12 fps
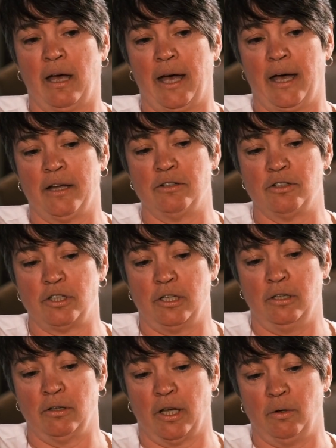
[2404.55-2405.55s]
And,
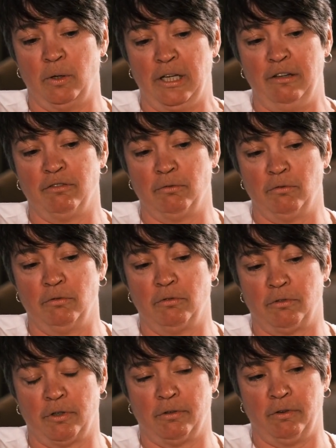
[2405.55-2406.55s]
you know,
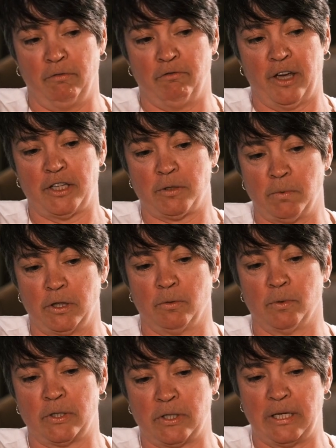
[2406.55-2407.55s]
even the investment
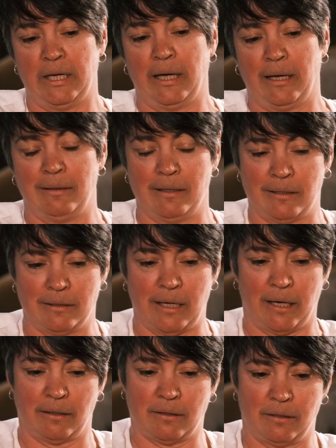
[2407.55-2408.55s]
that we're seeing in this
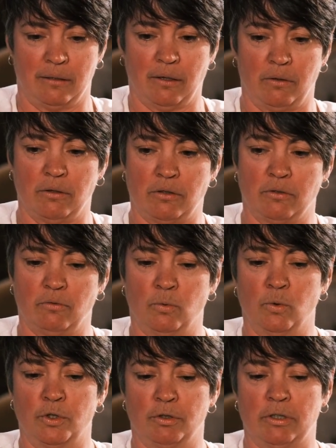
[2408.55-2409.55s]
next, you know, the sort of
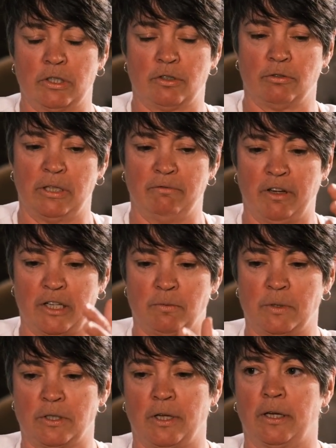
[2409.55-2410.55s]
water industry
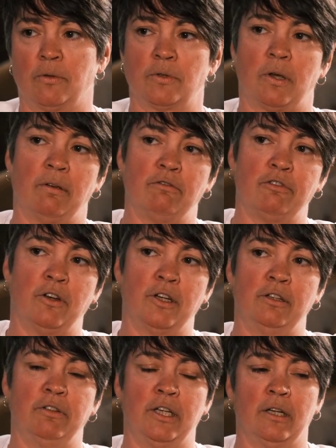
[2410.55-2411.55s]
investment cycles going
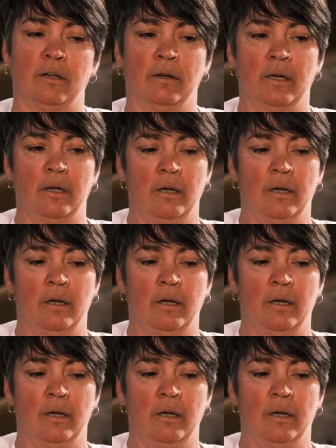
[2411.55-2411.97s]
5-year